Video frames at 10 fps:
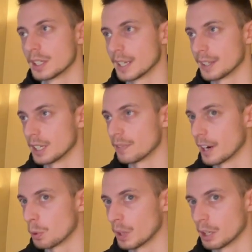getting where
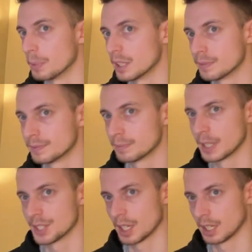you wanna be,
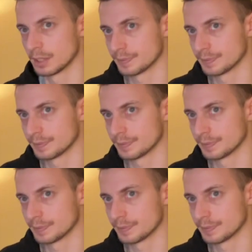basically.